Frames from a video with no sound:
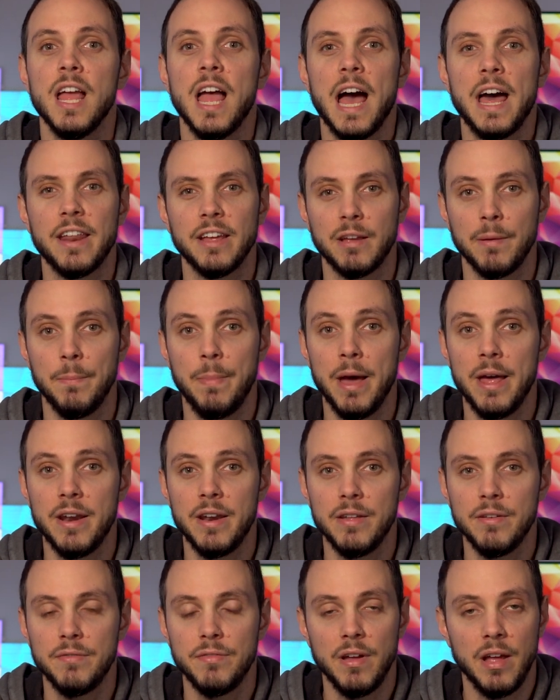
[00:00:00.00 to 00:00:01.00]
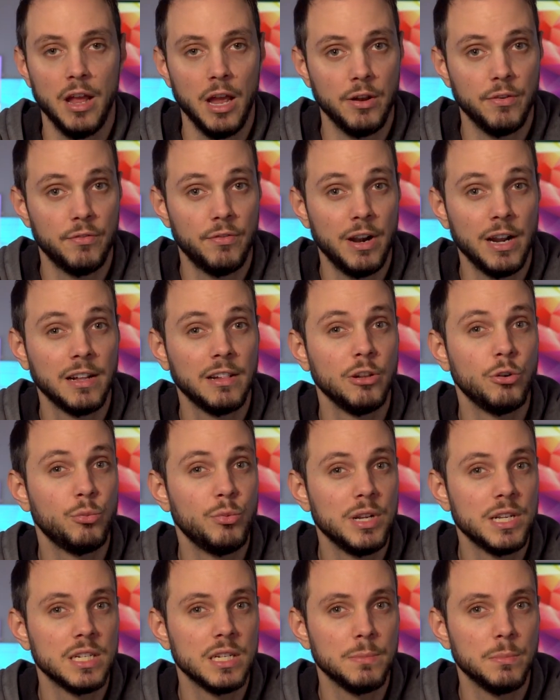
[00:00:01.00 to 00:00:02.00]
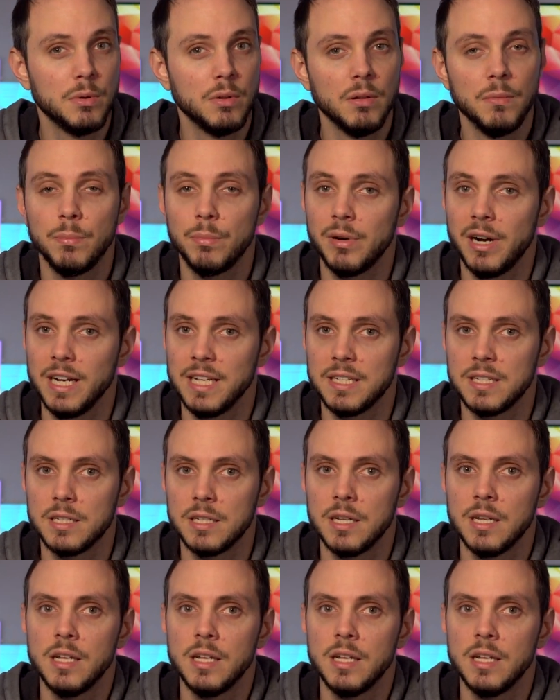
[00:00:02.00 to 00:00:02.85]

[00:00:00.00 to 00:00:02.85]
at a competitive and frankly reasonable price.